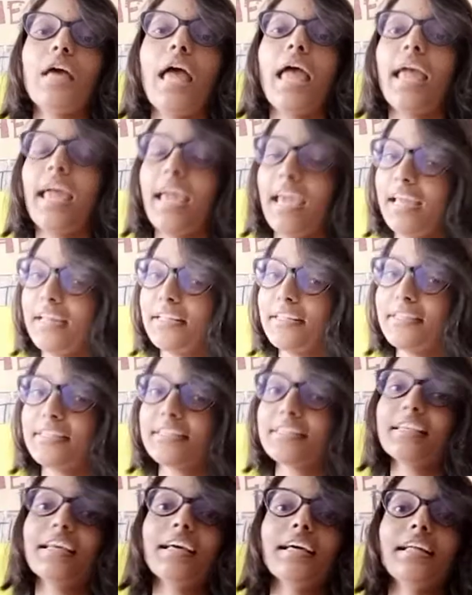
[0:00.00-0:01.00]

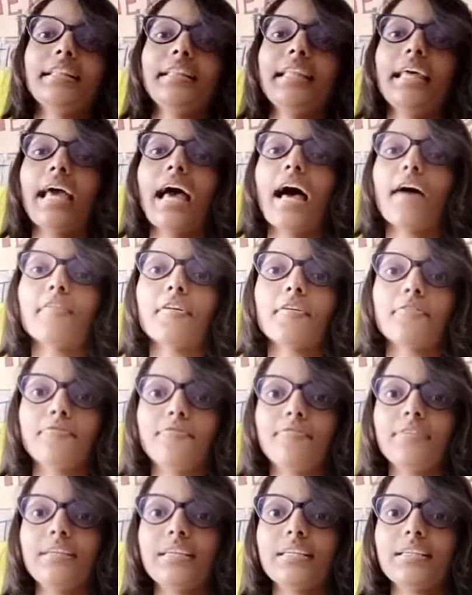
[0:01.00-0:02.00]
Hence
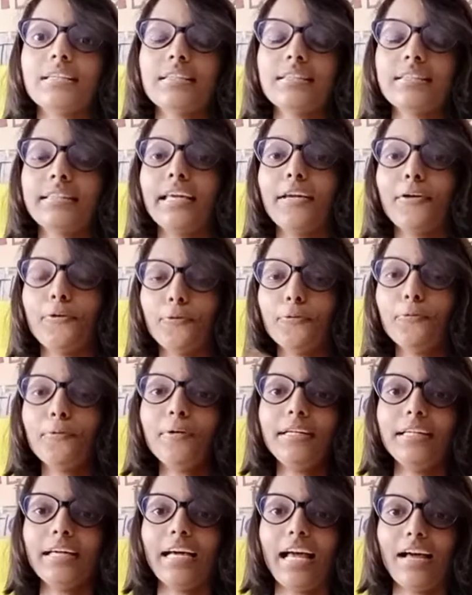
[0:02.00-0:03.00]
they
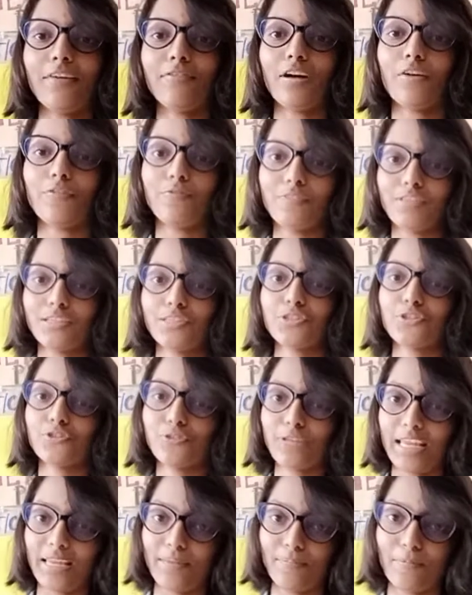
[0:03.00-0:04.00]
don't have a fixed
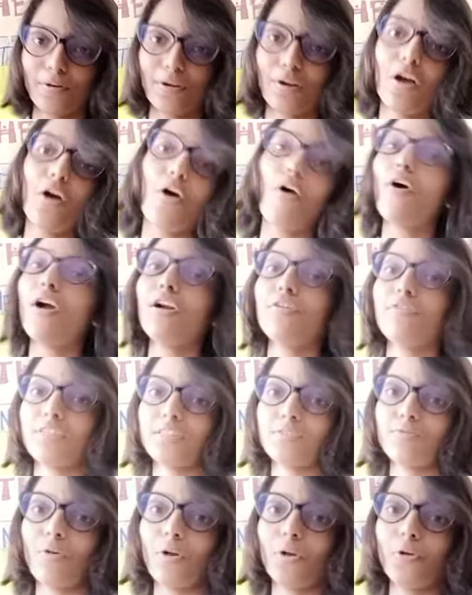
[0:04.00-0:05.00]
shape or
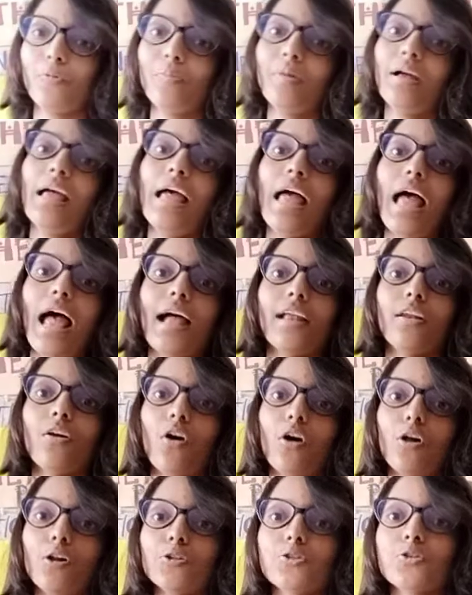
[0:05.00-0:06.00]
fixed volume, and
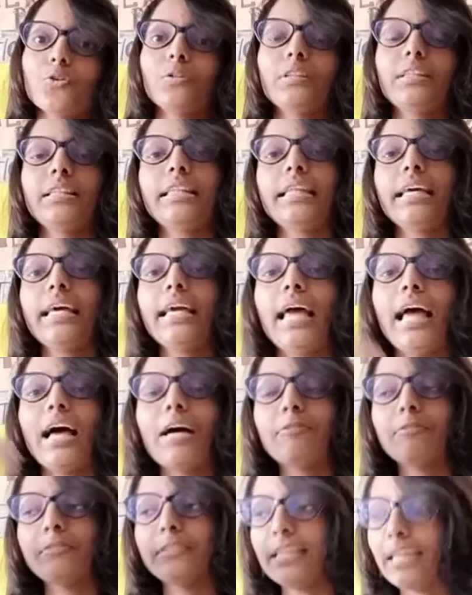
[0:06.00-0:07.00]
also they
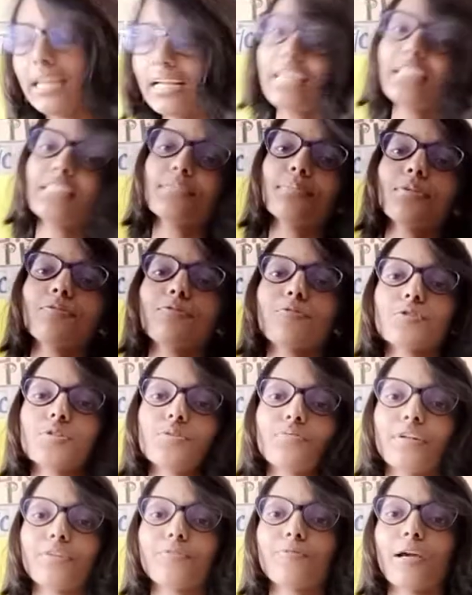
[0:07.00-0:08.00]
have negligible force
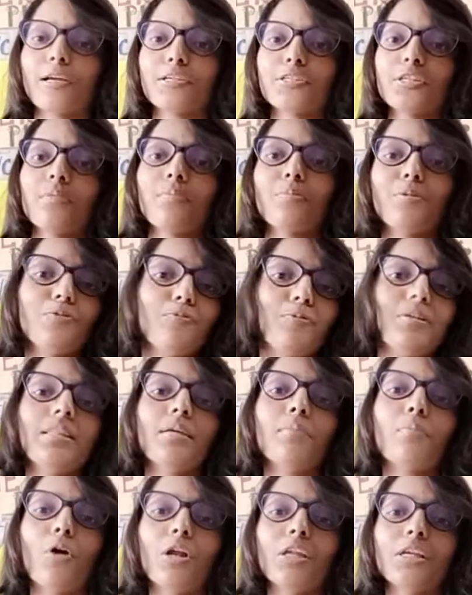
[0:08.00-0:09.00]
of attraction between
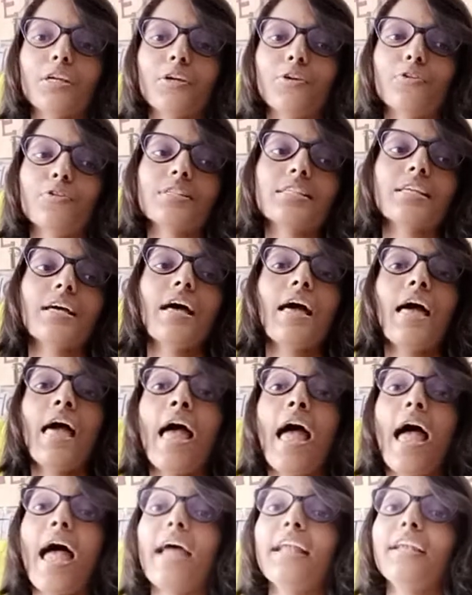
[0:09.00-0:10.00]
the molecules,
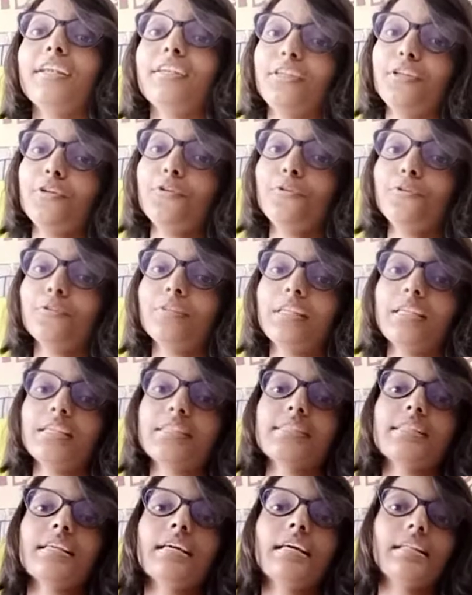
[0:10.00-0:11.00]
and due to
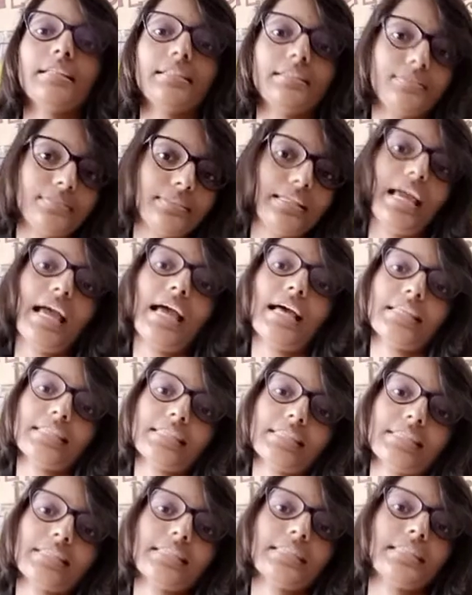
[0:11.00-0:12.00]
this gas,
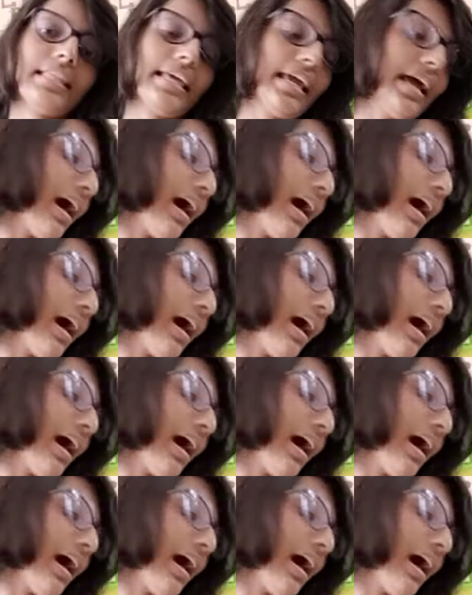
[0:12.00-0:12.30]
they